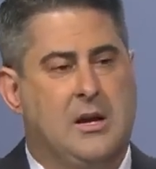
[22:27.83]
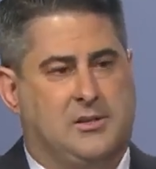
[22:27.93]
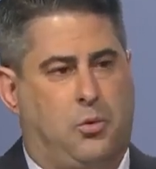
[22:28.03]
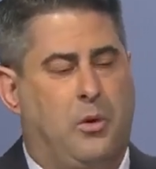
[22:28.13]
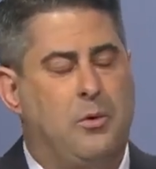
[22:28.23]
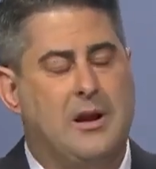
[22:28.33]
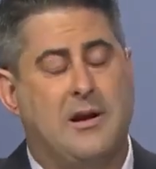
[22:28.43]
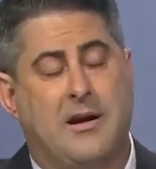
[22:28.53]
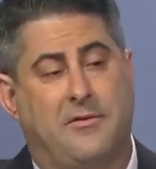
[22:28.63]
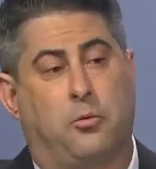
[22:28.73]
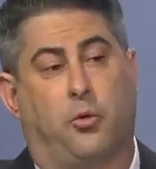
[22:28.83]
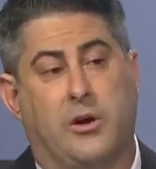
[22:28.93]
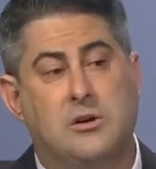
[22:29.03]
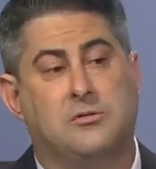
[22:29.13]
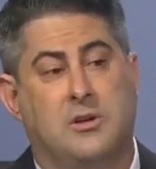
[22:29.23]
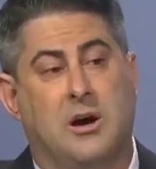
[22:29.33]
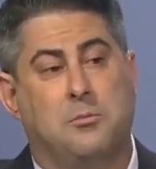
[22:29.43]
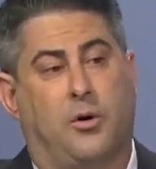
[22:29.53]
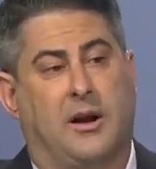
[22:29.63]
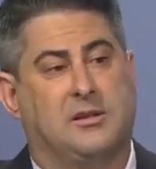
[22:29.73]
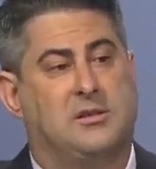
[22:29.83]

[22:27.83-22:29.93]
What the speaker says: So we want to have a real number as